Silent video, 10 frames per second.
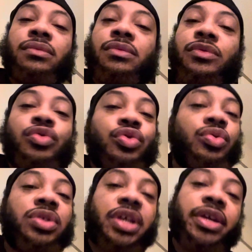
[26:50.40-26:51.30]
you too
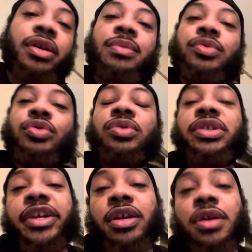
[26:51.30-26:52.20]
scared. I'm too
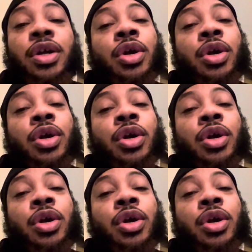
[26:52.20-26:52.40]
scared.